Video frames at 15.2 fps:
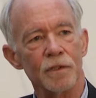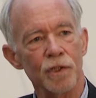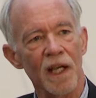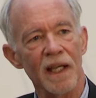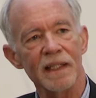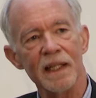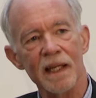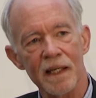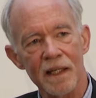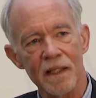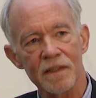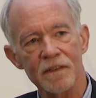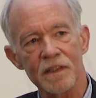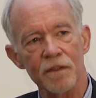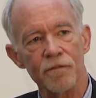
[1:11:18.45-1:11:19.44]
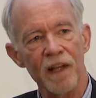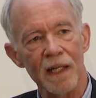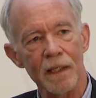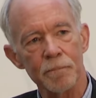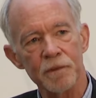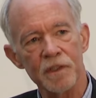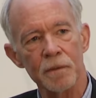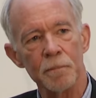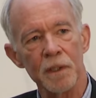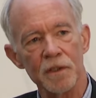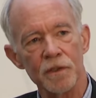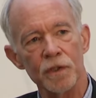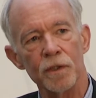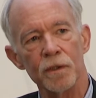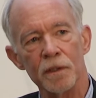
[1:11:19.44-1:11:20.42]
China has developed a
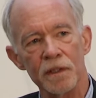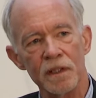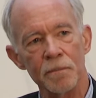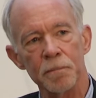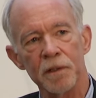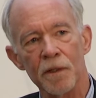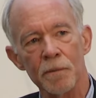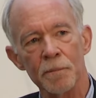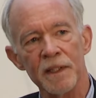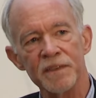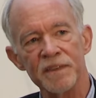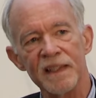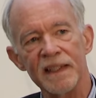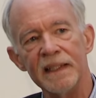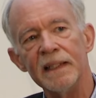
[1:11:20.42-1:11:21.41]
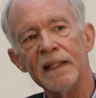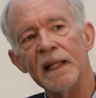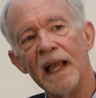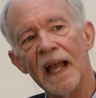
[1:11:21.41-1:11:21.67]
mature diplomacy,